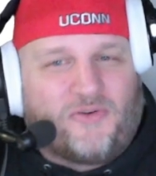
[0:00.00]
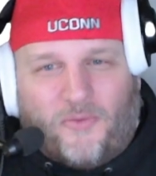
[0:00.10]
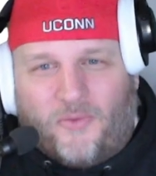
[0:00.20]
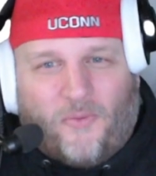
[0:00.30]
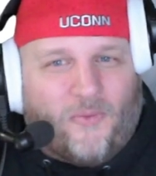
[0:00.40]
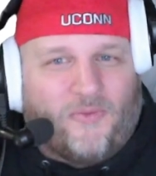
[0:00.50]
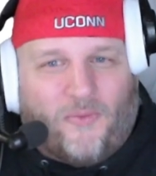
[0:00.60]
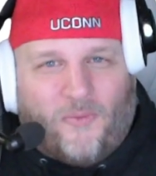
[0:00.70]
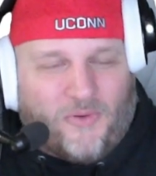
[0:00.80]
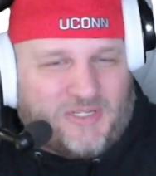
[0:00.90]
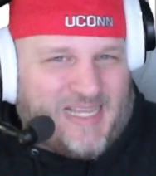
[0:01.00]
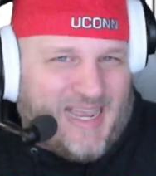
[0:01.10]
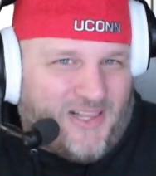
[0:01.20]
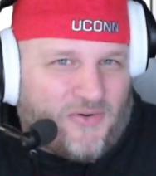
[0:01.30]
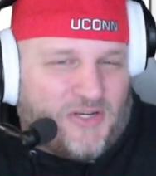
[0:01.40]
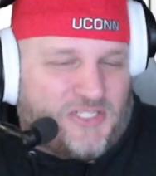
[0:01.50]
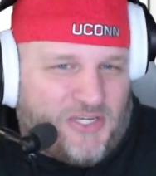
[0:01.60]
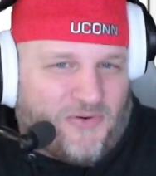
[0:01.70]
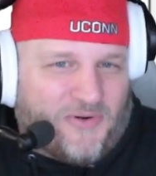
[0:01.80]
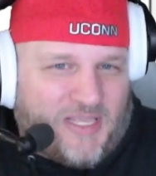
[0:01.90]
or, or, or tailor it to
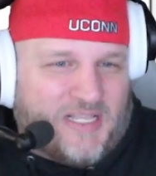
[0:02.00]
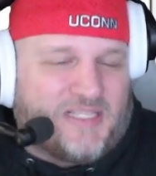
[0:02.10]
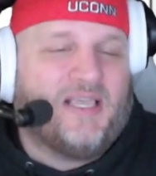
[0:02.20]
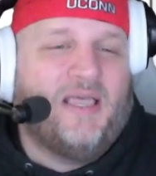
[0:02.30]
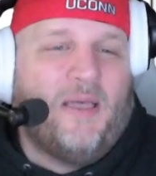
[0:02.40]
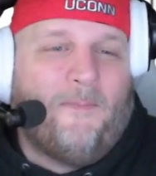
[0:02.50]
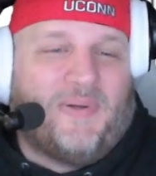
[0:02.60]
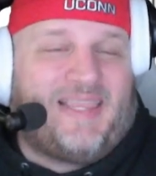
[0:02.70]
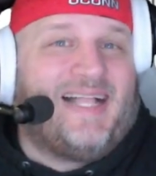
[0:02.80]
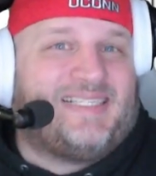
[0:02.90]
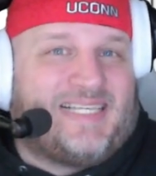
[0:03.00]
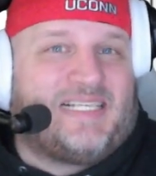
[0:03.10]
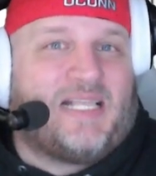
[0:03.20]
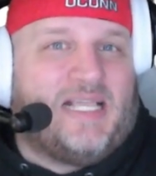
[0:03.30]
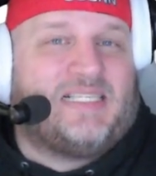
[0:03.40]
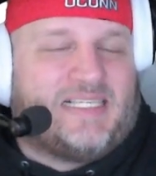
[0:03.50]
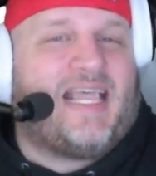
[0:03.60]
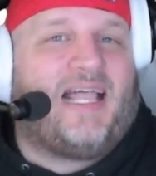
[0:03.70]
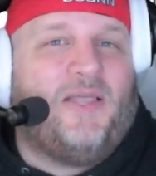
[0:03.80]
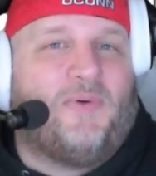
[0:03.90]
your needs. But that's just is
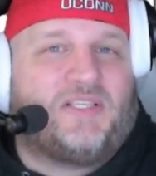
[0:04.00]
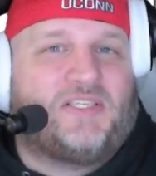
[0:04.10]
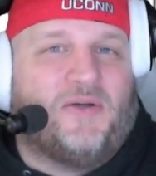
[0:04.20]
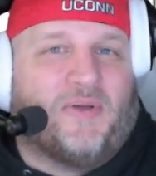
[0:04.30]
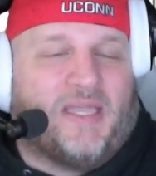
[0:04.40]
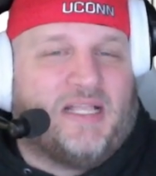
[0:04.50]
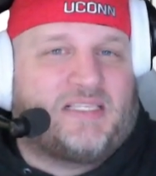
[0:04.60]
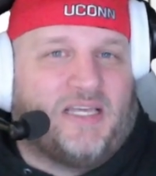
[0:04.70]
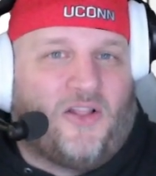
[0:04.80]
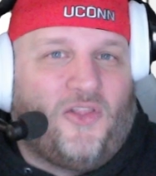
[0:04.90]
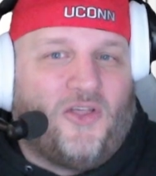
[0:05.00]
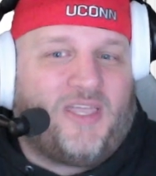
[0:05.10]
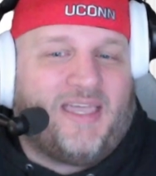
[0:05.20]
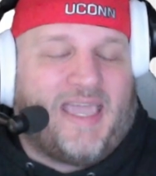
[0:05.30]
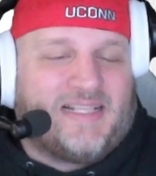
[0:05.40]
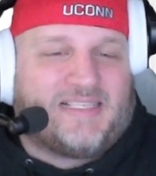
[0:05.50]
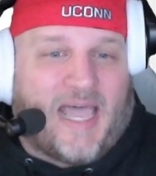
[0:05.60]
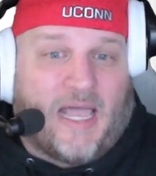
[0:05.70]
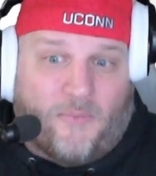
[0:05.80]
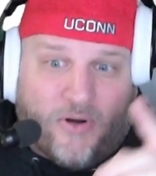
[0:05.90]
exactly what it's doing. It's going to look against
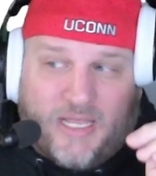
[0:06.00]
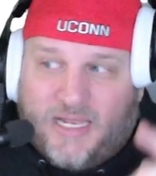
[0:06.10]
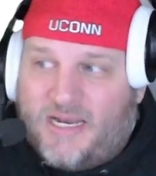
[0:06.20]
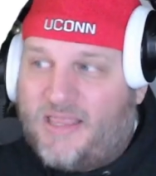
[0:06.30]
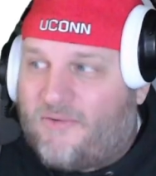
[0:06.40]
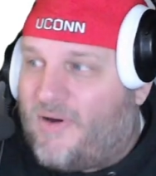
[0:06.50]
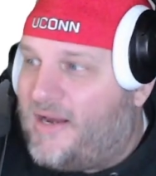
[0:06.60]
that, and we're going to get into that right